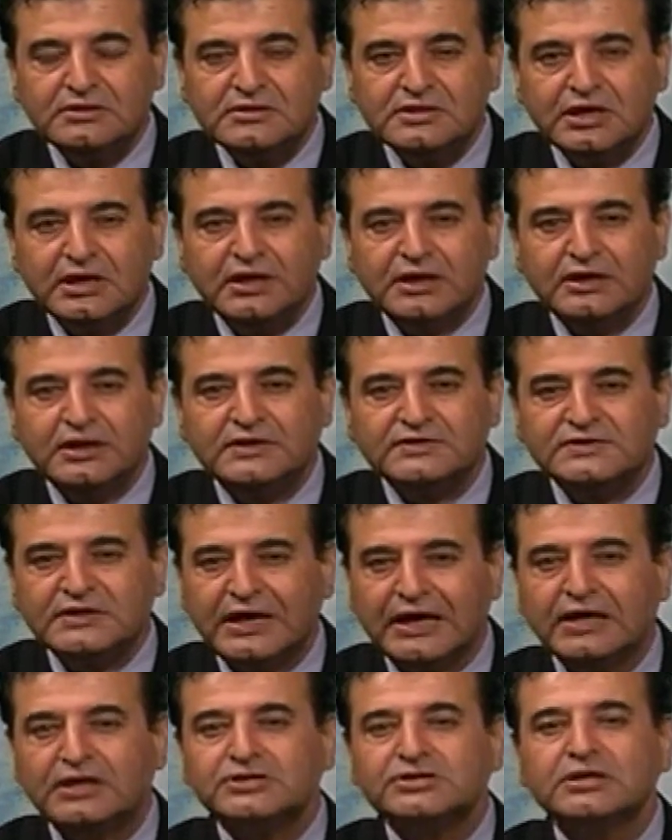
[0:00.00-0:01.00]
that is
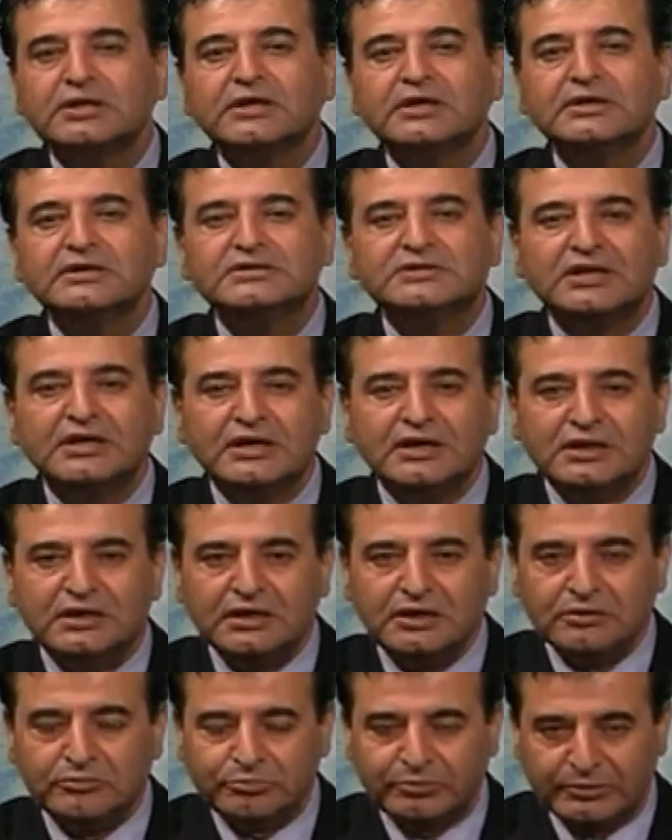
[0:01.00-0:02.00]
actually
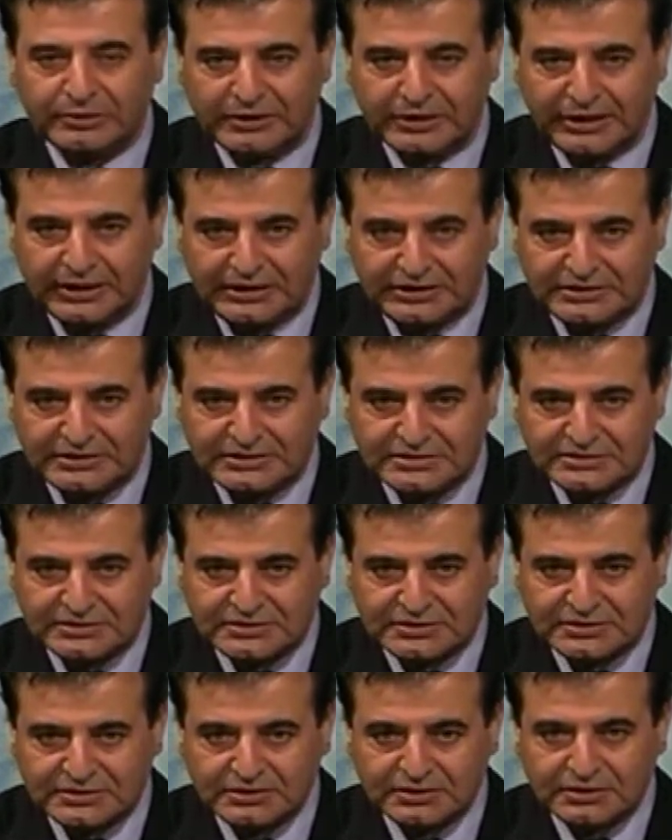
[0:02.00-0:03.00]
taking
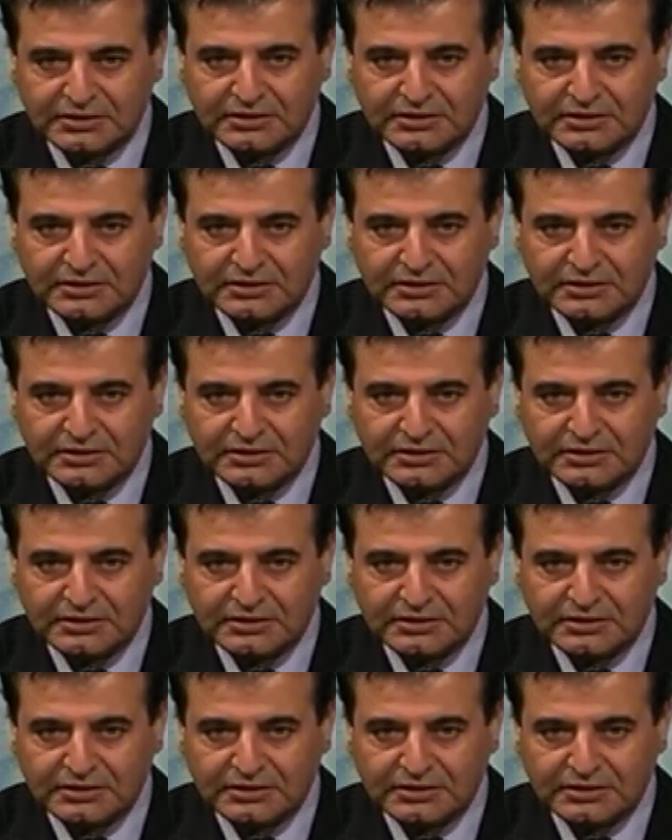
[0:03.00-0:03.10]
place.